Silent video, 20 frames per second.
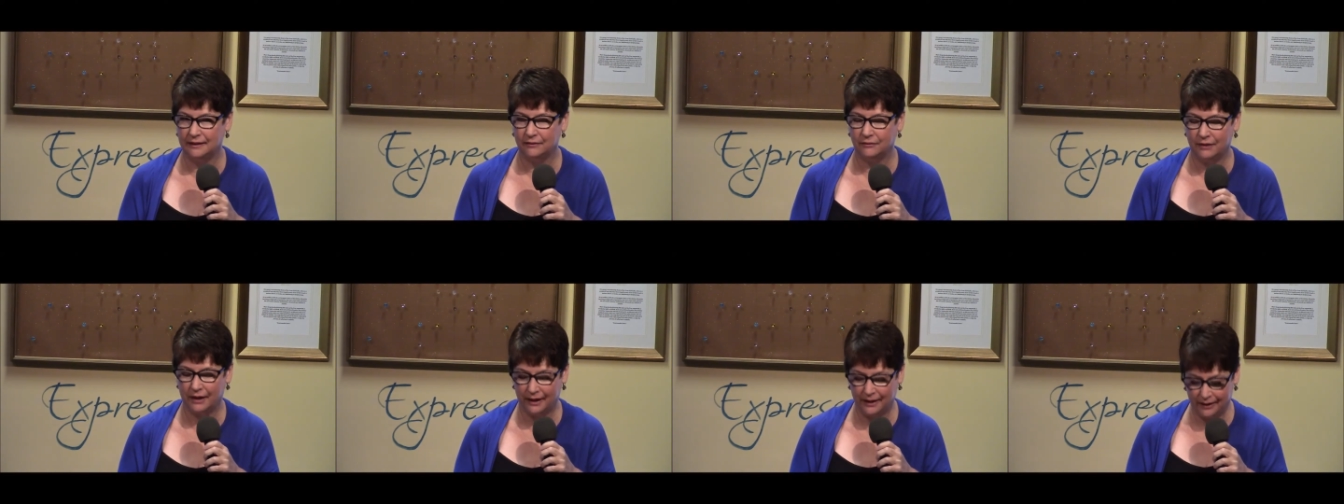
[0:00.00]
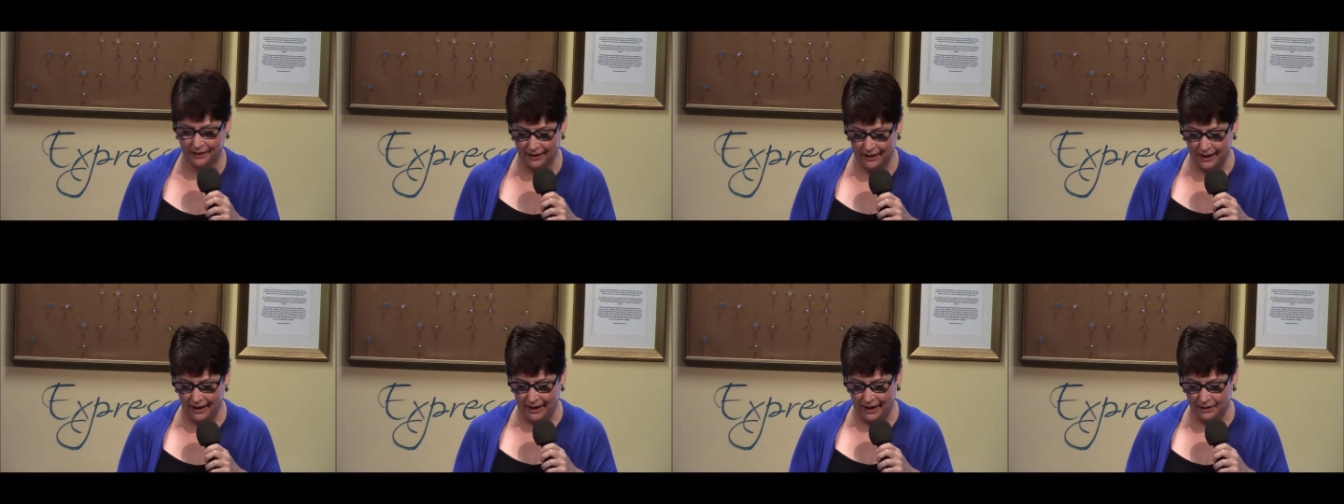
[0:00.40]
Right?
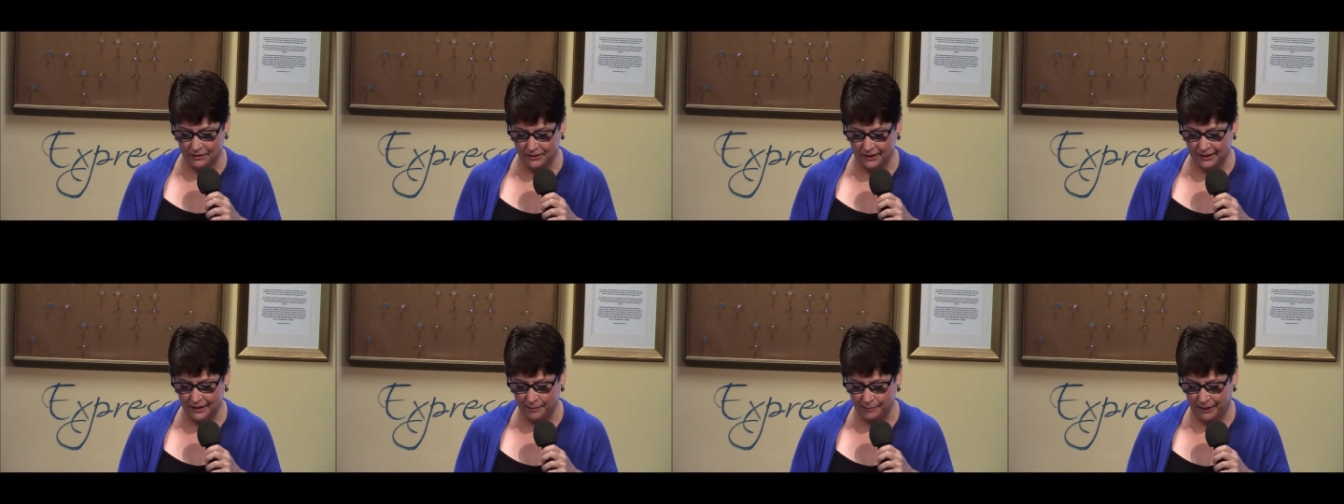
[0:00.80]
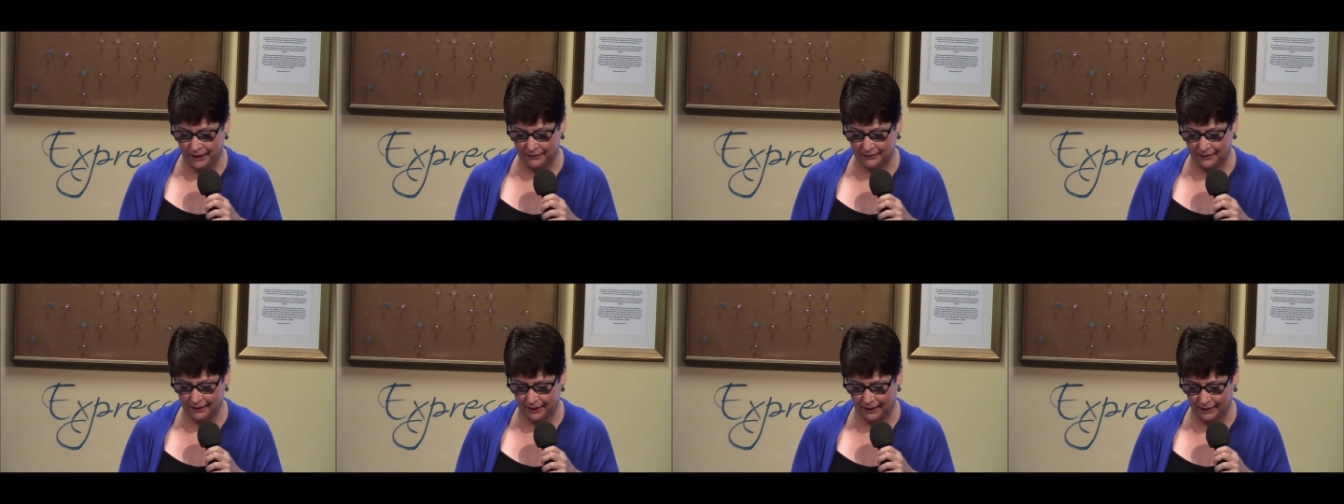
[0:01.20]
And think
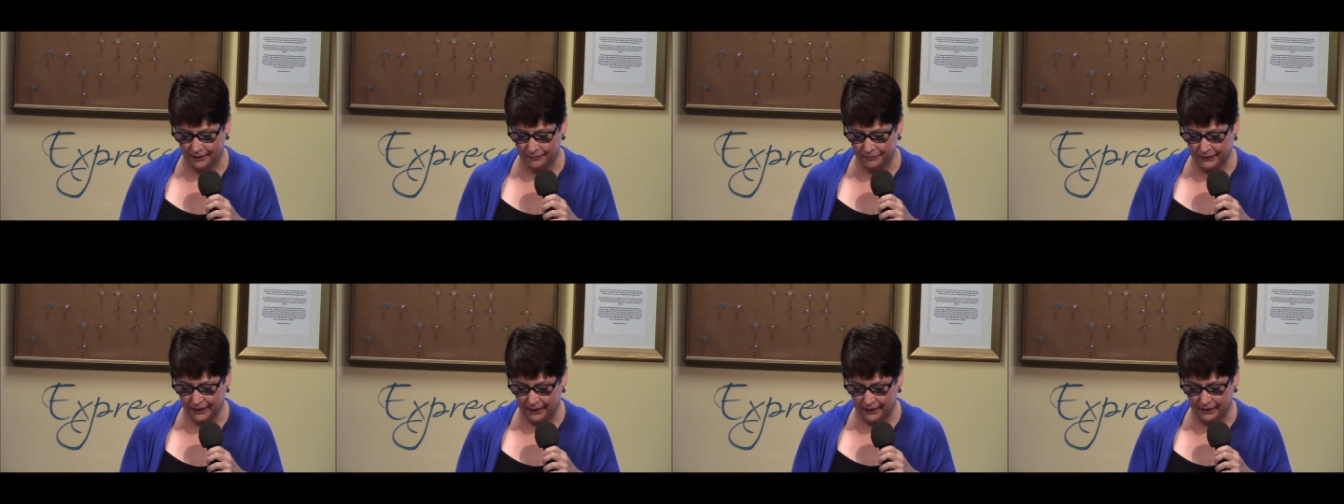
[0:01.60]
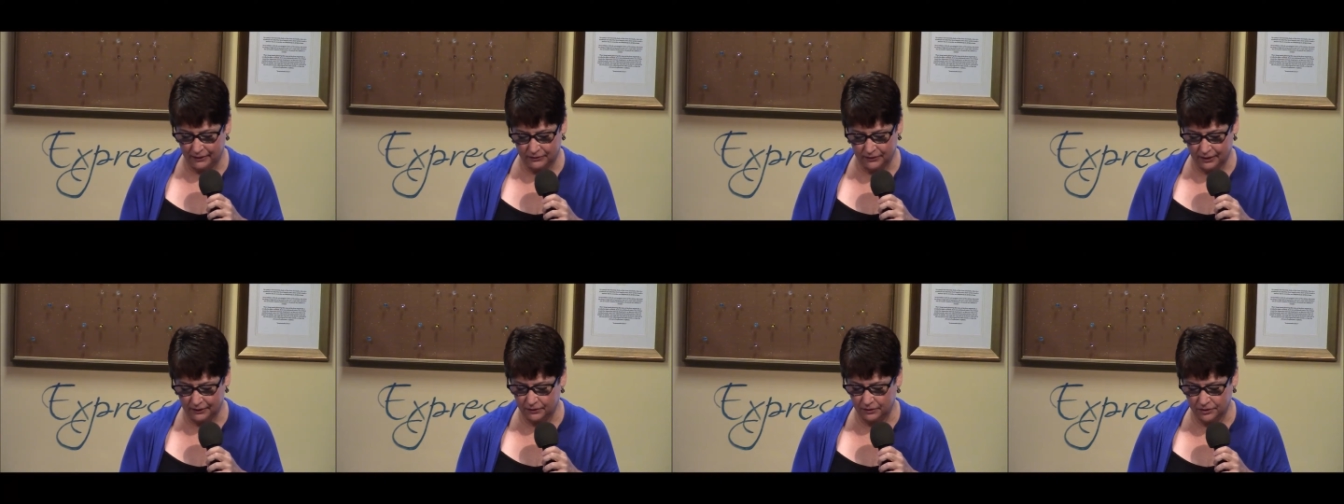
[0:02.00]
about that.
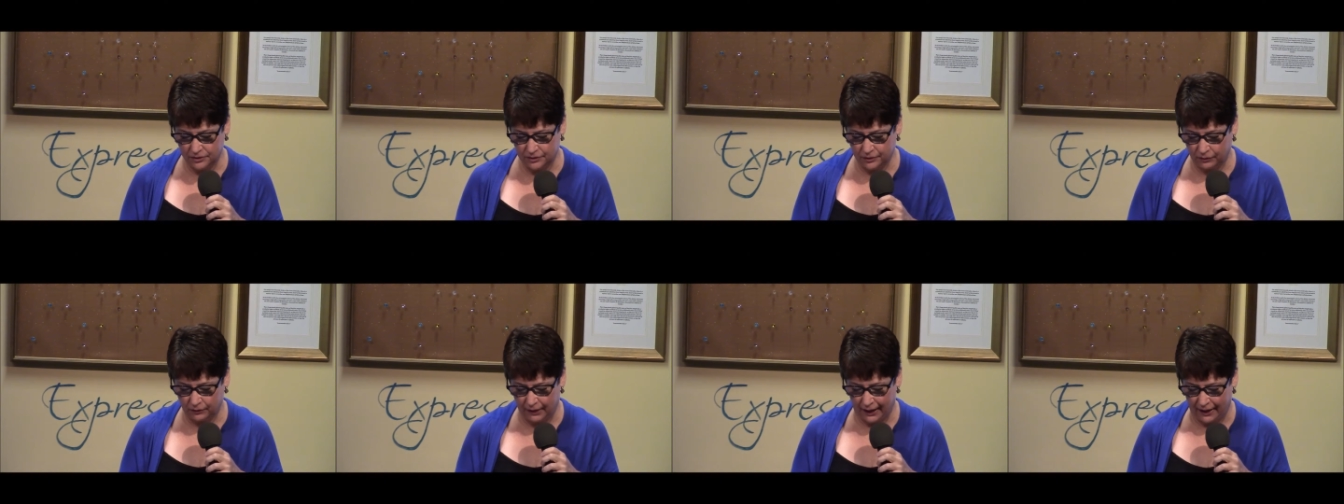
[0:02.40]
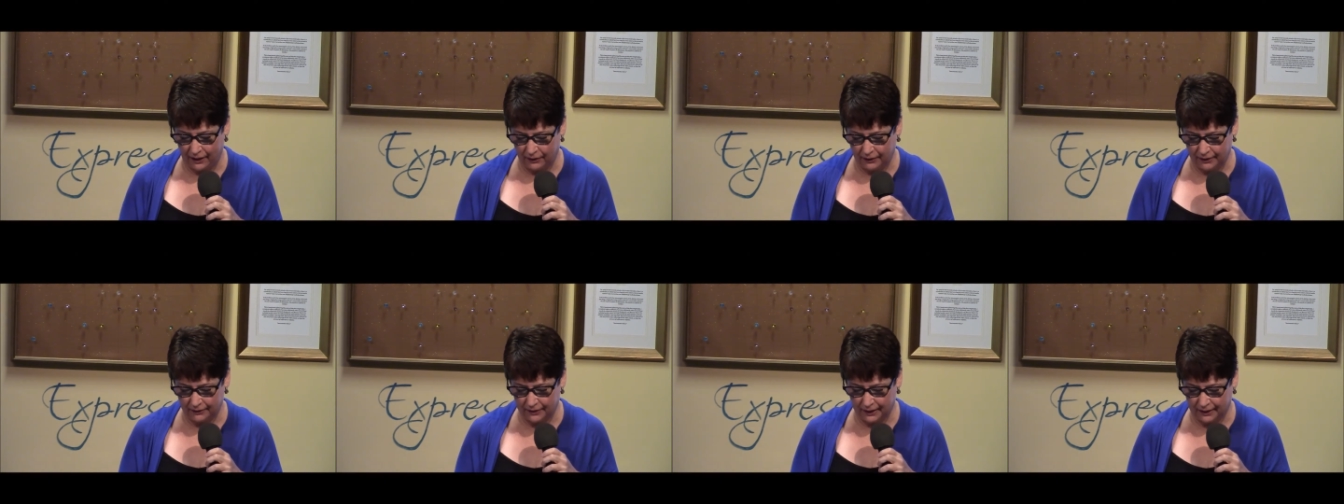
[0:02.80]
It thunders so
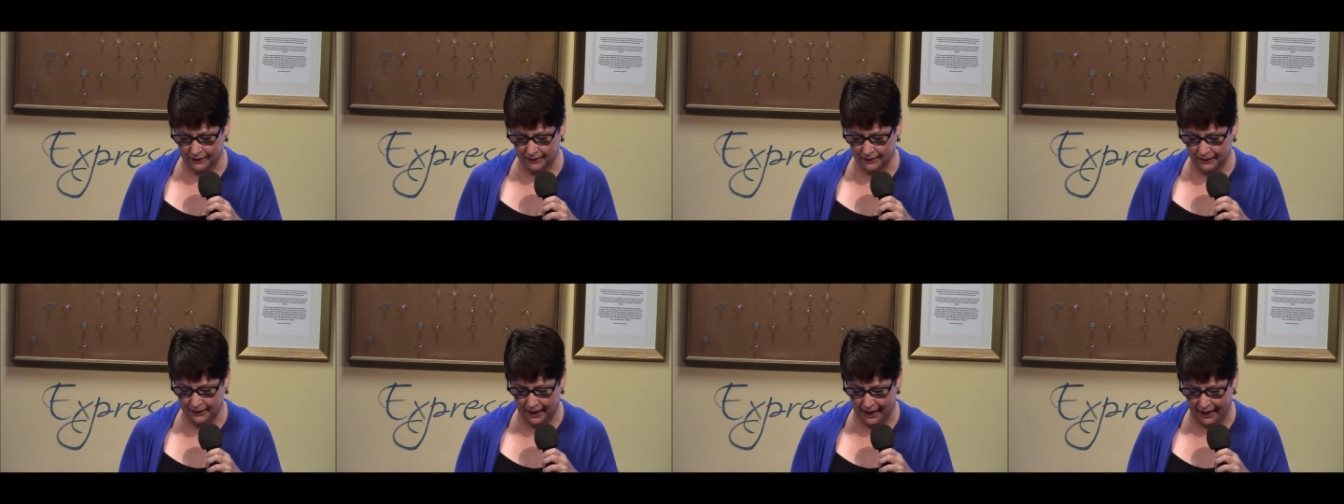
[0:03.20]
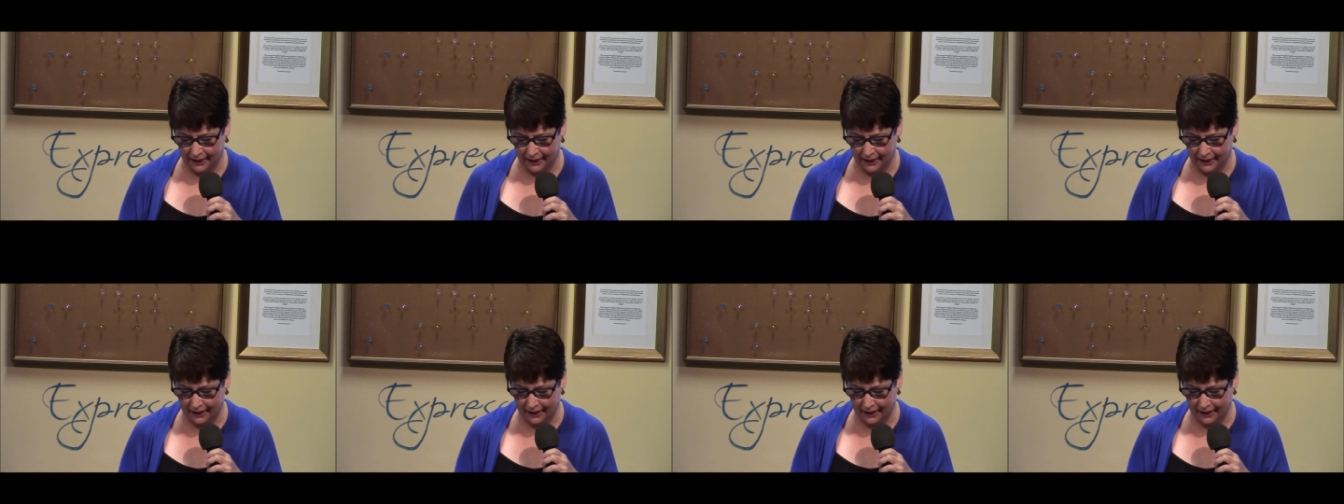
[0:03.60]
loudly that it can